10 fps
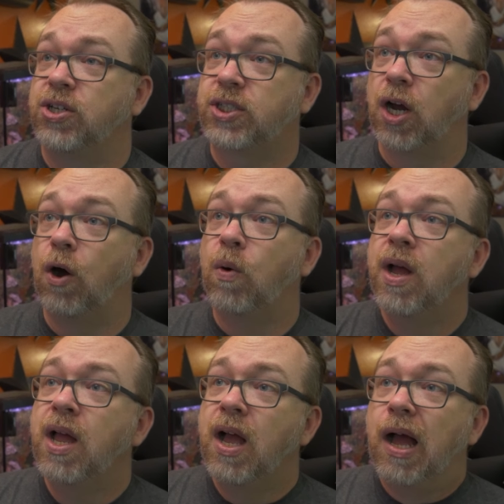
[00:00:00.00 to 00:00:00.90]
So
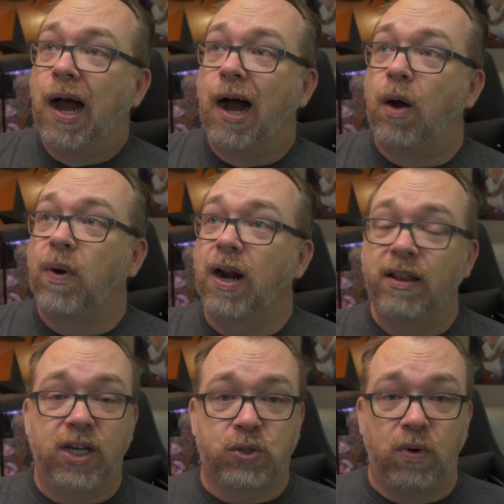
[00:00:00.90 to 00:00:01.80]
uh, we're going to
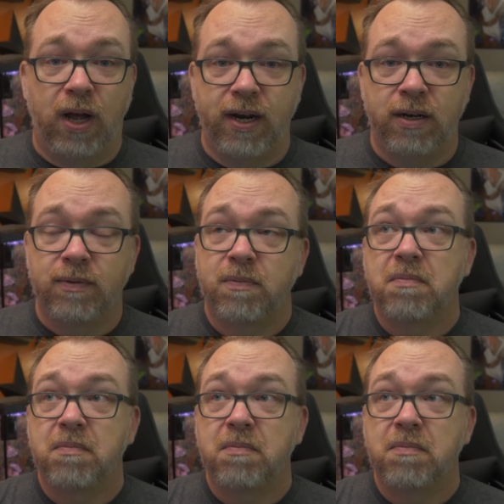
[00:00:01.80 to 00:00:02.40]
let this run